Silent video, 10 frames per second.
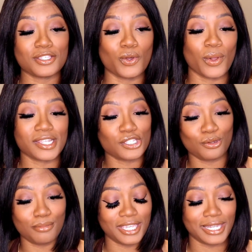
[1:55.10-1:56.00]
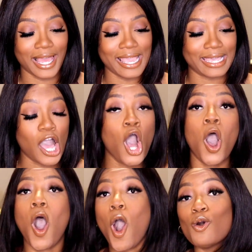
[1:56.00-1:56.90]
is going to be like
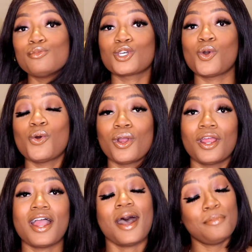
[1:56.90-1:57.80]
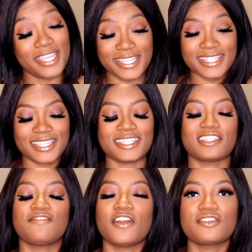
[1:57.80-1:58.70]
home decor pieces.
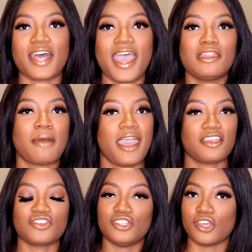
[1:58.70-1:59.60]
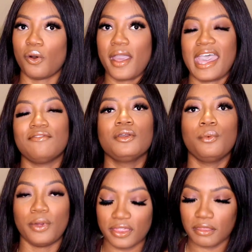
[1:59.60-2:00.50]
The first item, I actually don't have it
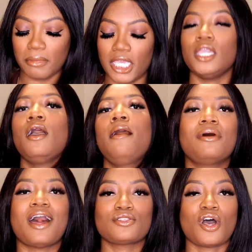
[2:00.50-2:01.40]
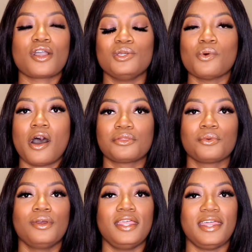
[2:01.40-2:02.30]
with me, but I'll talk you all
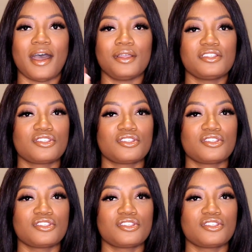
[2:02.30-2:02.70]
through it and I'll